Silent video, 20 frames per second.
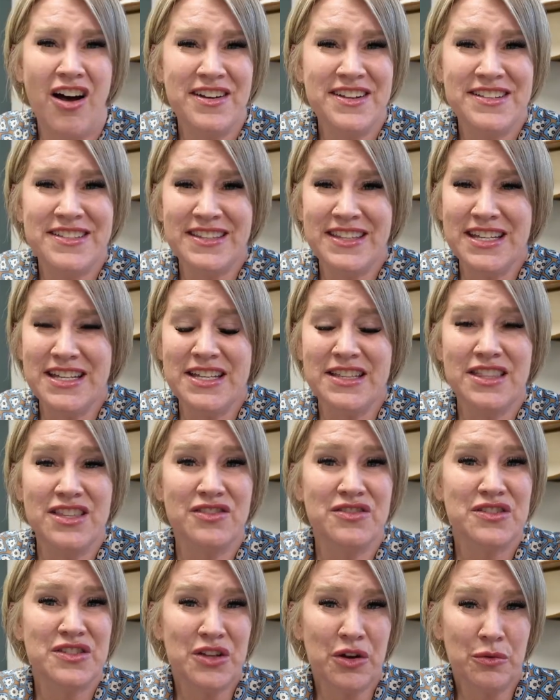honestly,
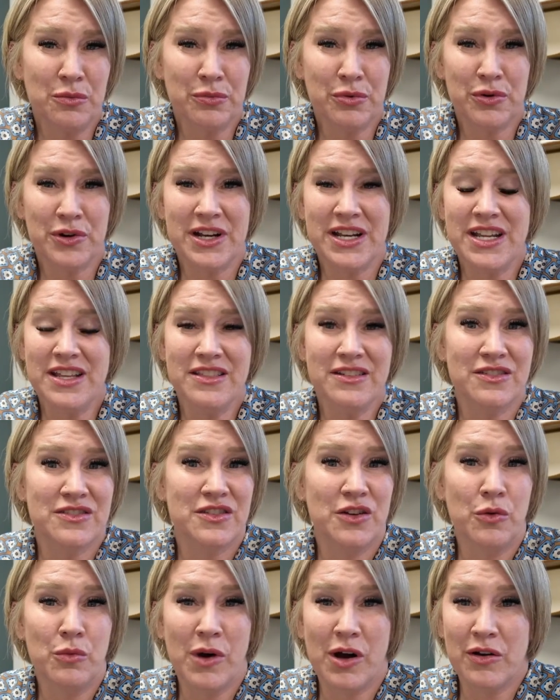they're so pretty and
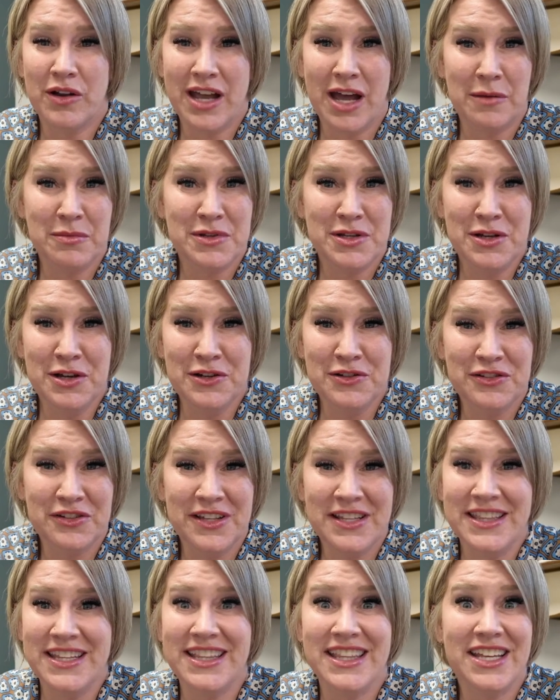they're so well kept
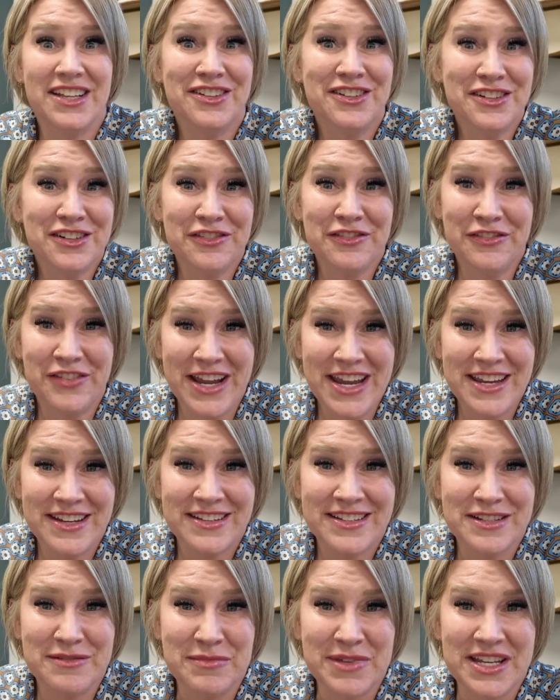usually that they look
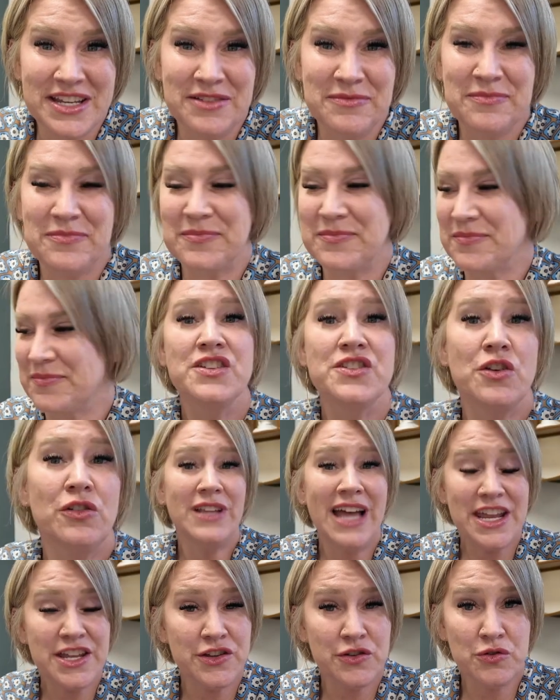fake to me.
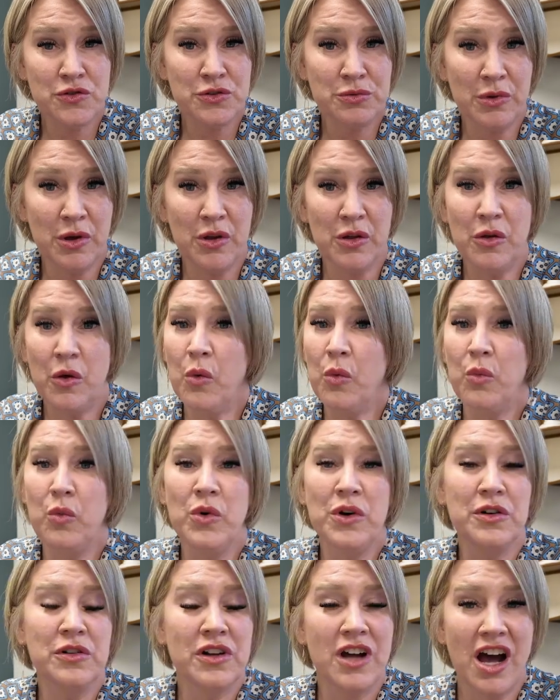So like usual,
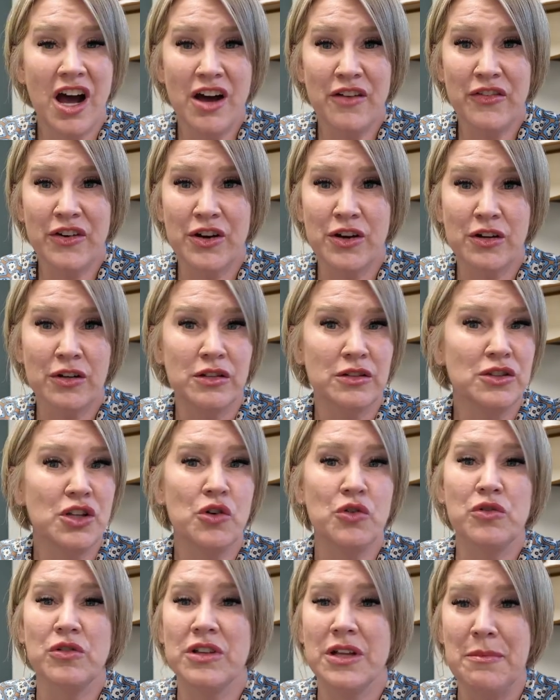we'll cover
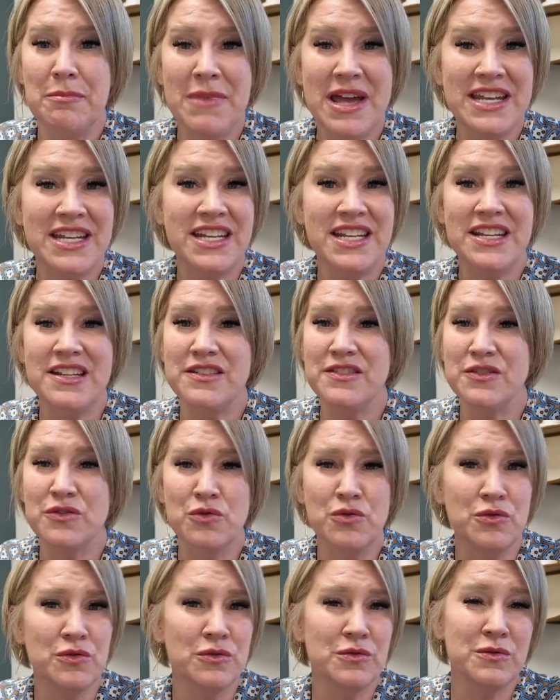local amenities,
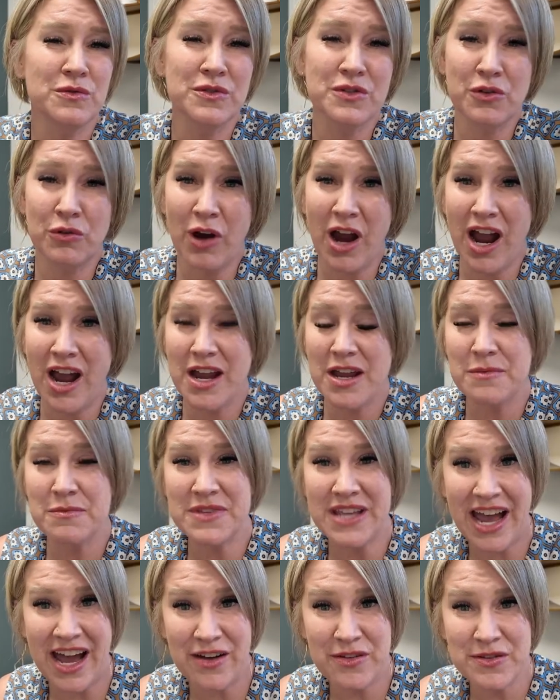schools,
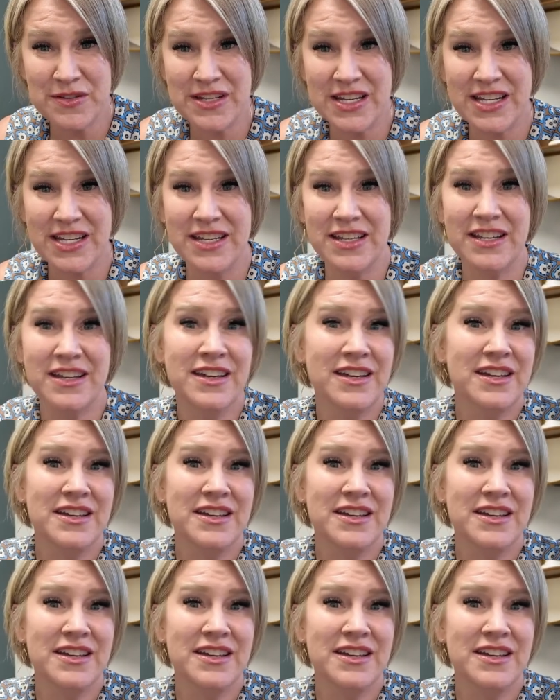crimes, housing,